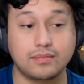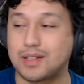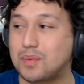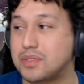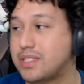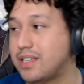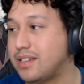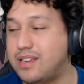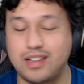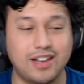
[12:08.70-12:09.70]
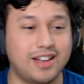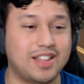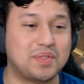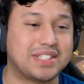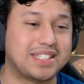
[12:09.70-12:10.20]
No, I'm just kidding. Let
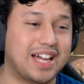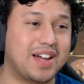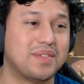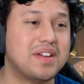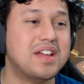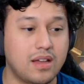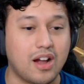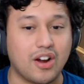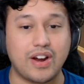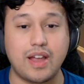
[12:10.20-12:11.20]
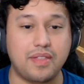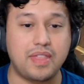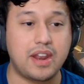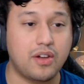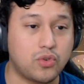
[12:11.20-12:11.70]
me stop. Alright, and
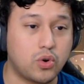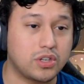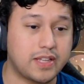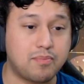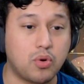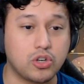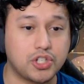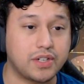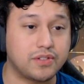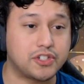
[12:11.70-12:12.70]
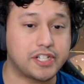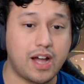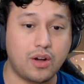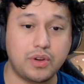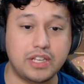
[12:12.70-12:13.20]
then of course a portrait of
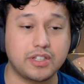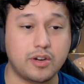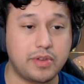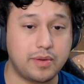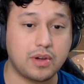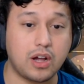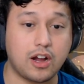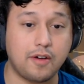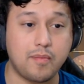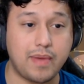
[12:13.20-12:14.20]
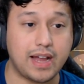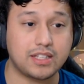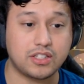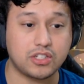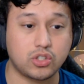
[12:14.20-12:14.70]
Zhao. He's gonna be coming back into
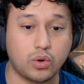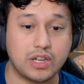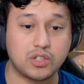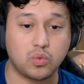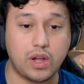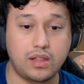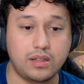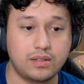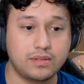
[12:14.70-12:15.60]
the story as well.